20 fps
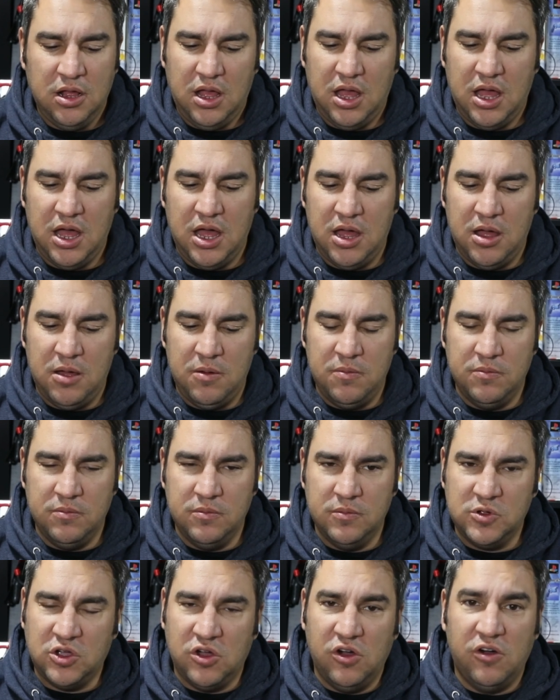
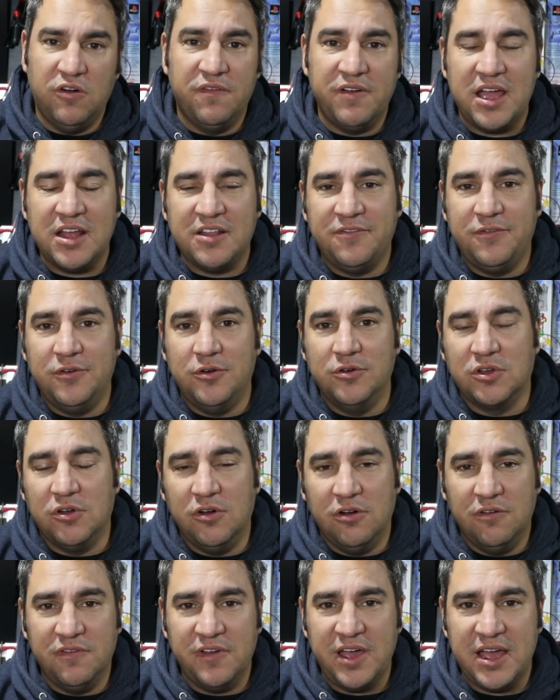um, Corvette, Ford
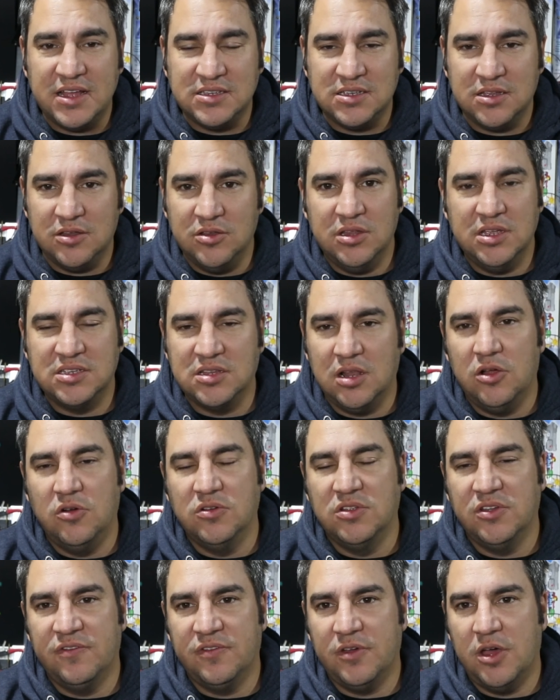Corvette, and there's a
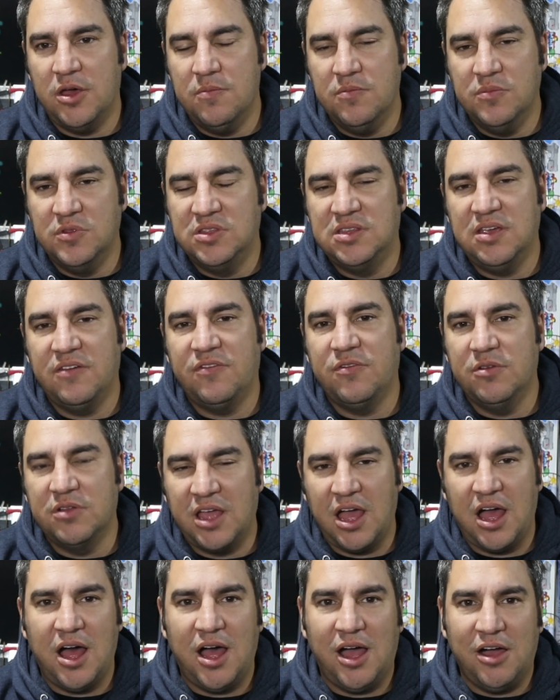load of um,
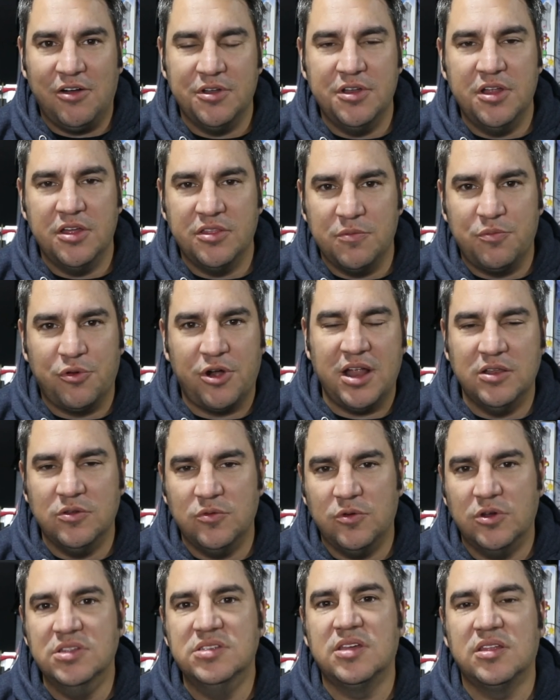different car and other
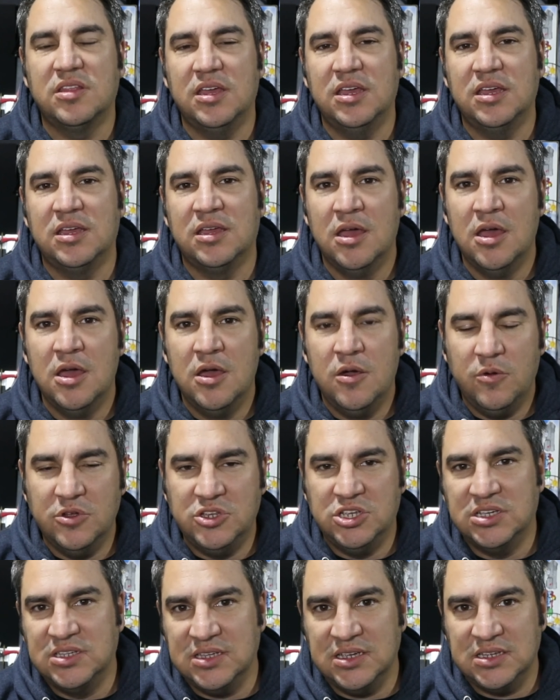brand ones, I think,
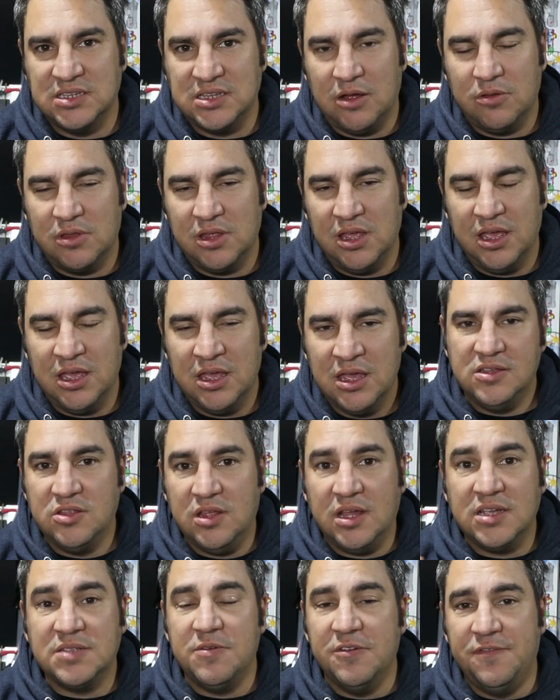which exist out there. So
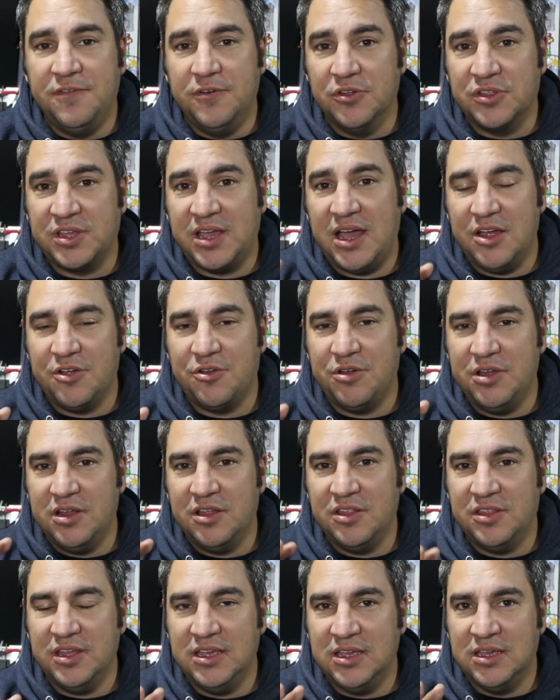that's my fourth category, and
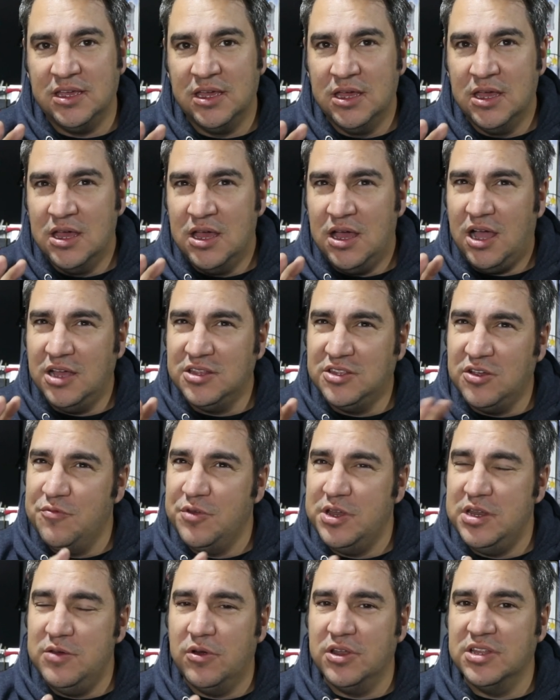I think I
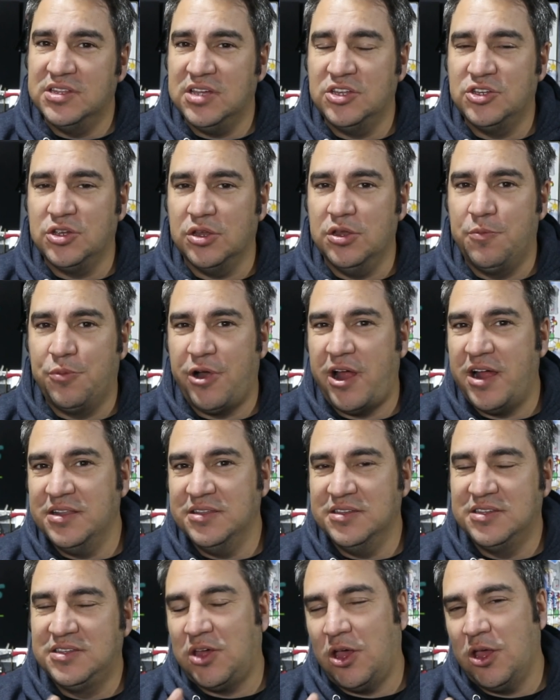don't really want to touch on a
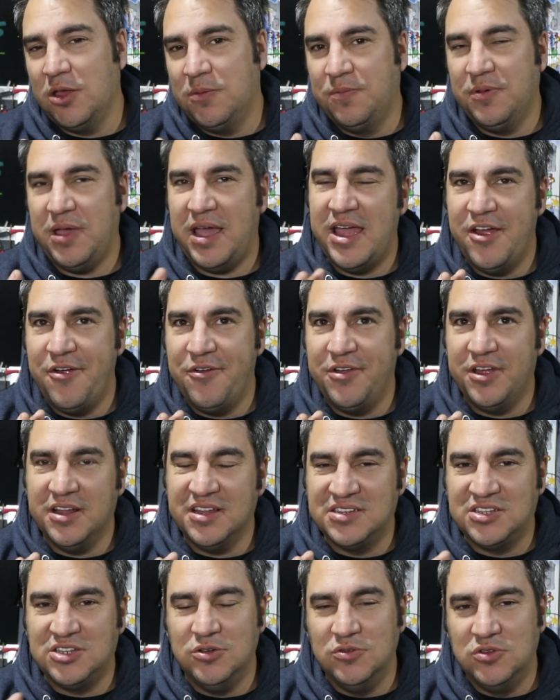brand type area.
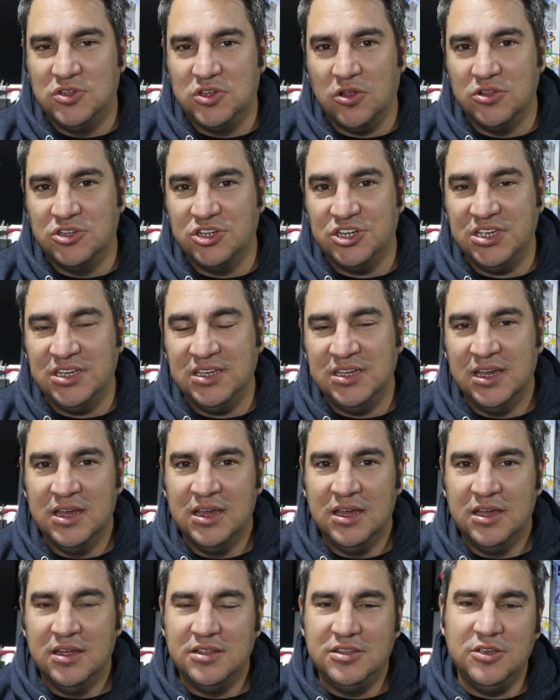It's too dodgy.
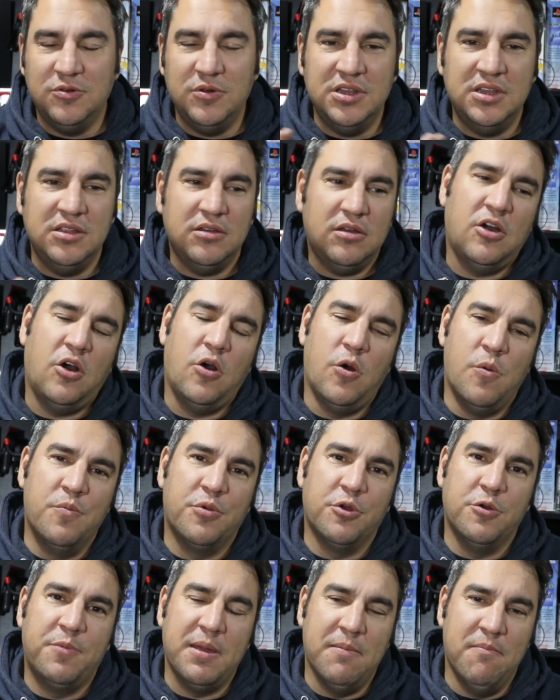Doing a
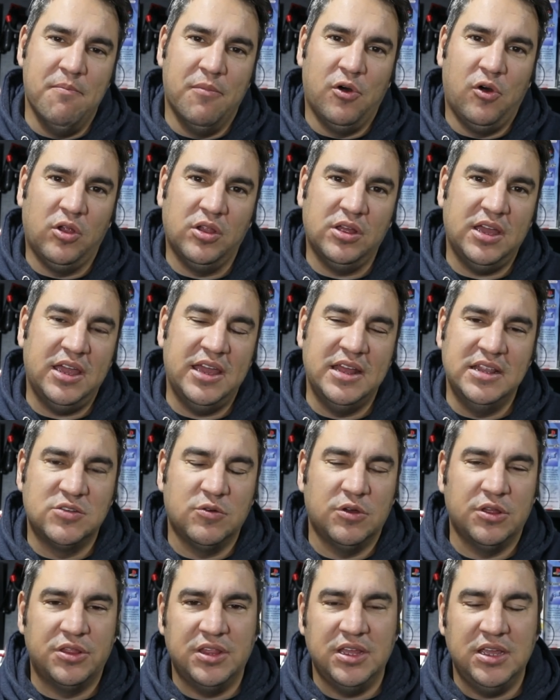homebrew pinball
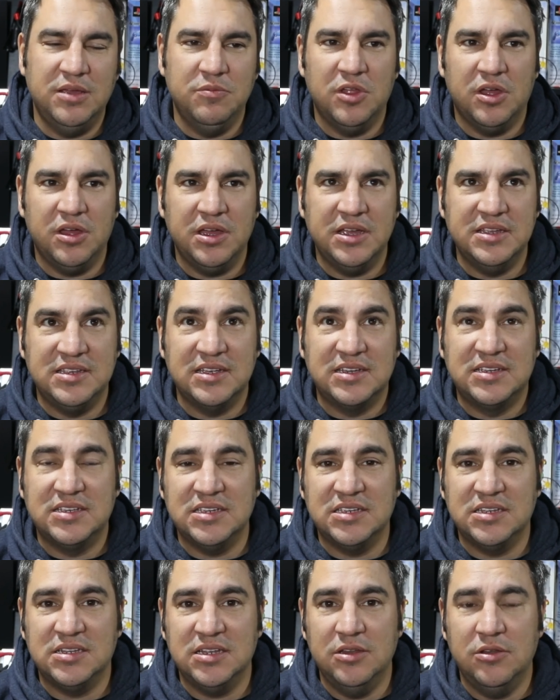into a theme that is
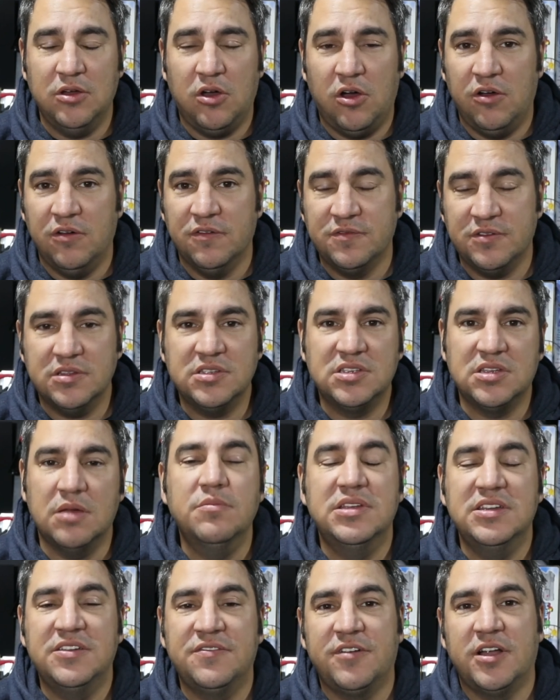existing of
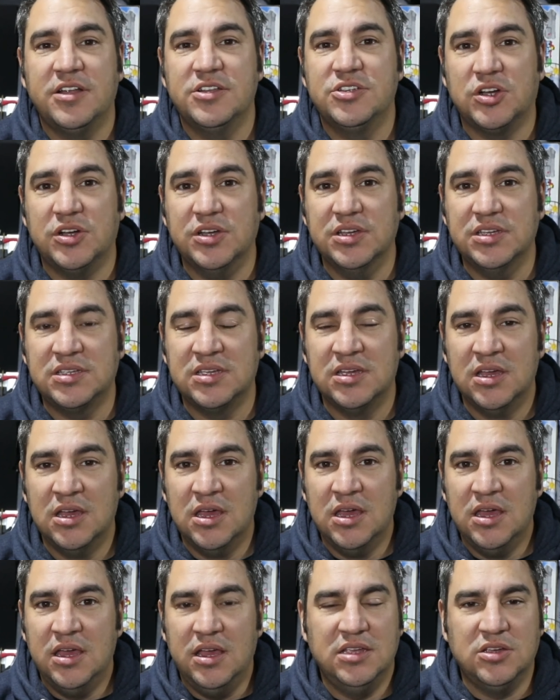somebody's franchise
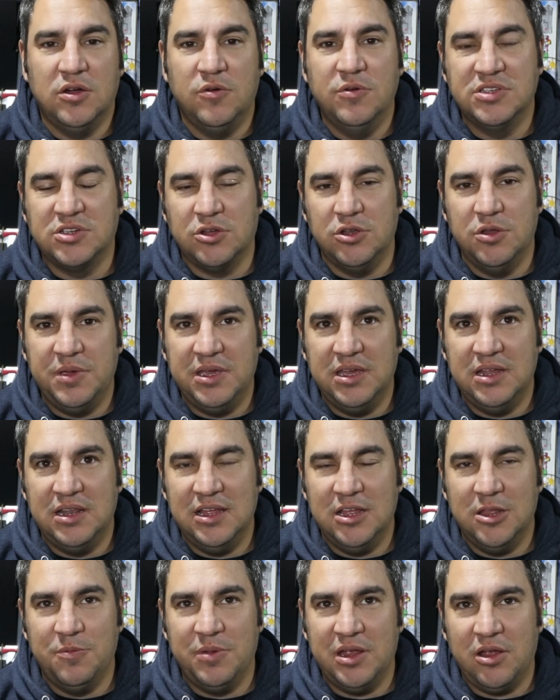is always going to be a
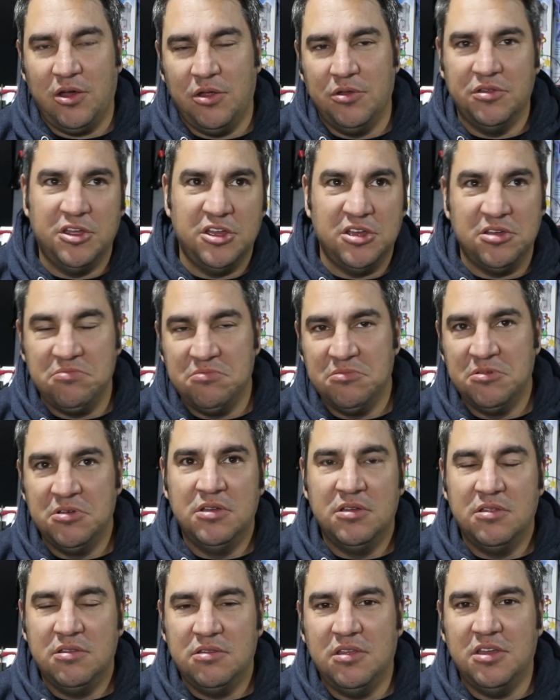little bit on the
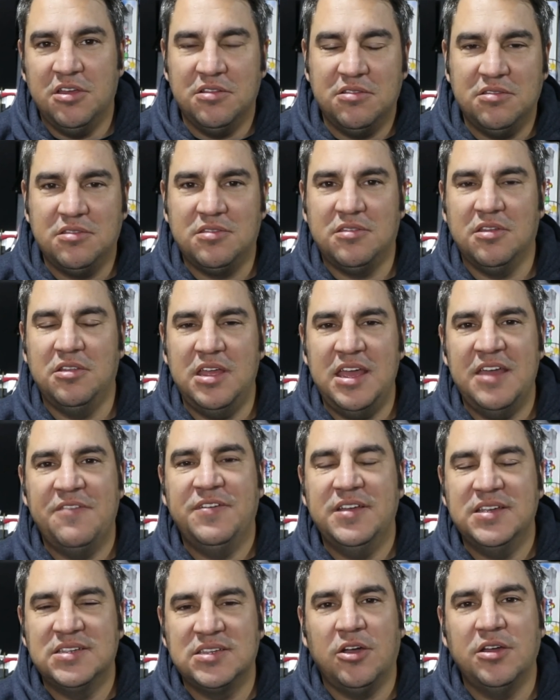that
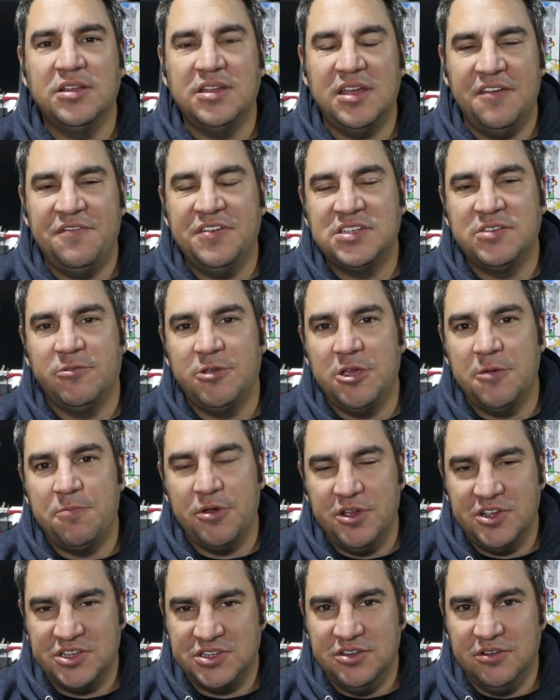iffy side if it's for your
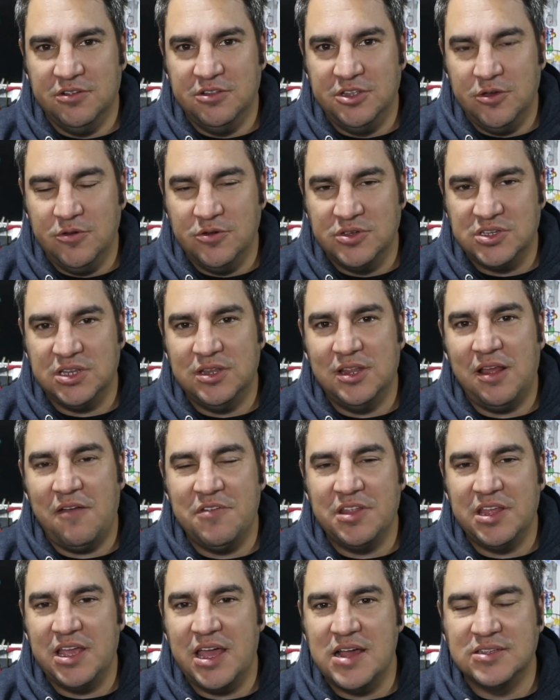personal use and
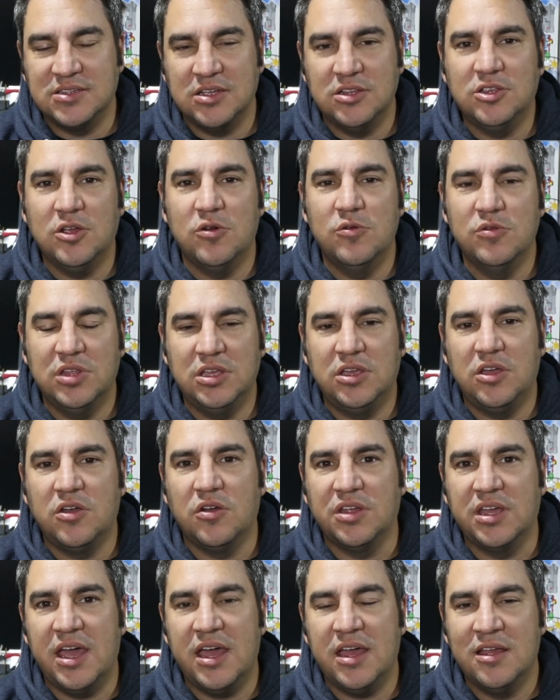everything else i don't think you're
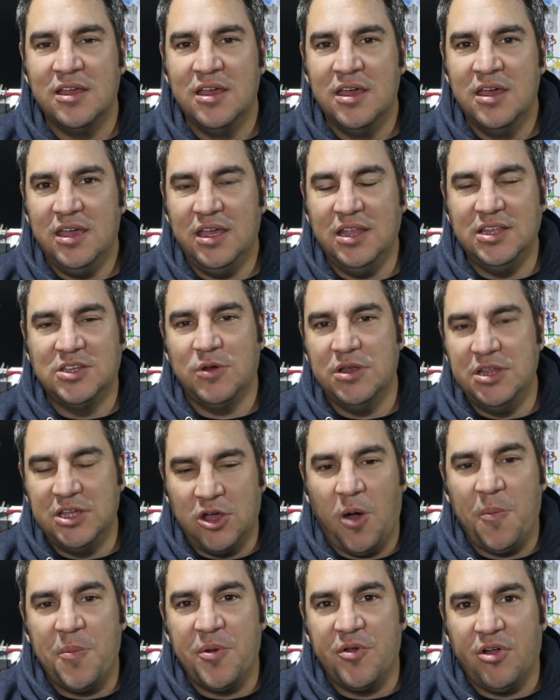going to get into any
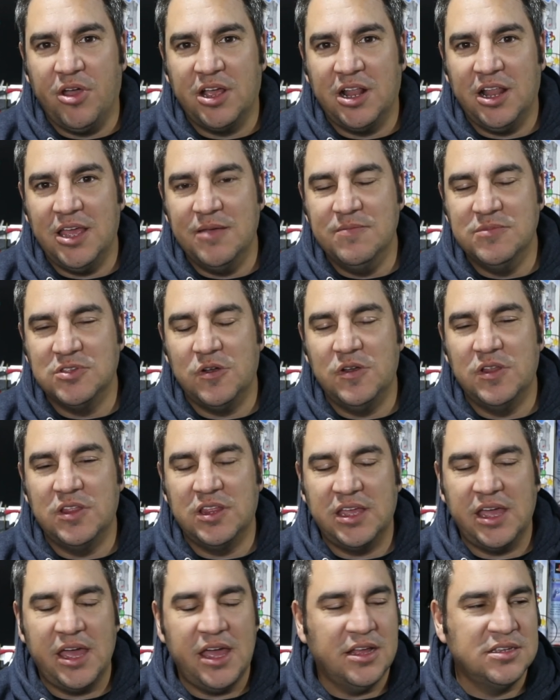copyright claims or
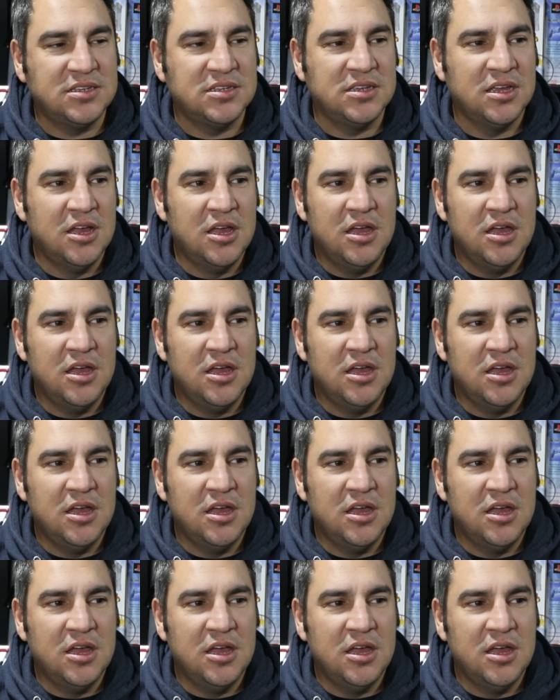anything else